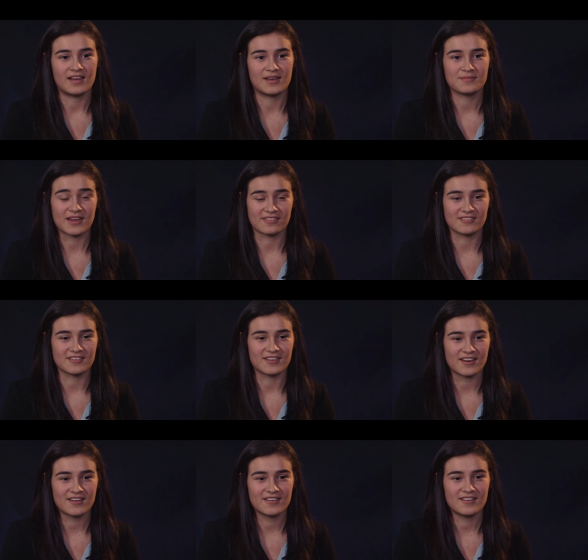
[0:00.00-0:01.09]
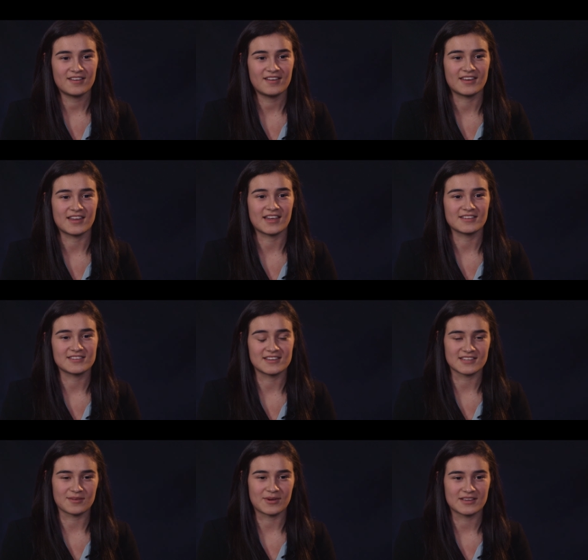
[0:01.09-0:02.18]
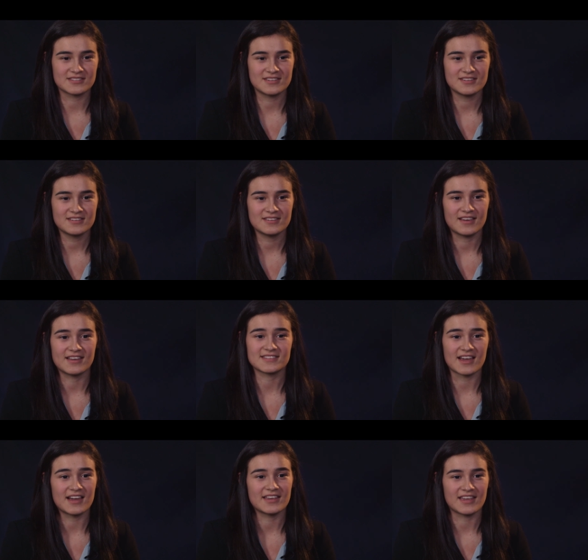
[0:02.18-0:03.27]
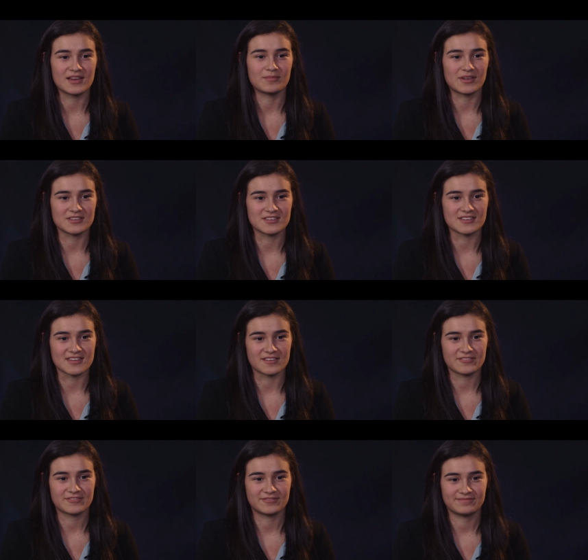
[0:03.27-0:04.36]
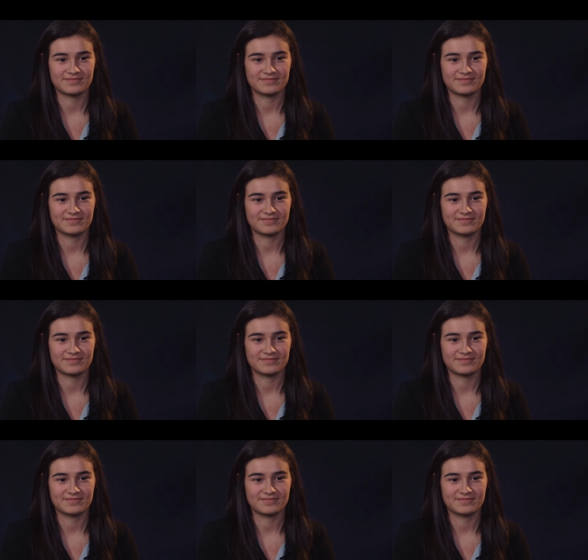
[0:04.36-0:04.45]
I'm Kathleen Guerra and I attend MIT and I am HSF.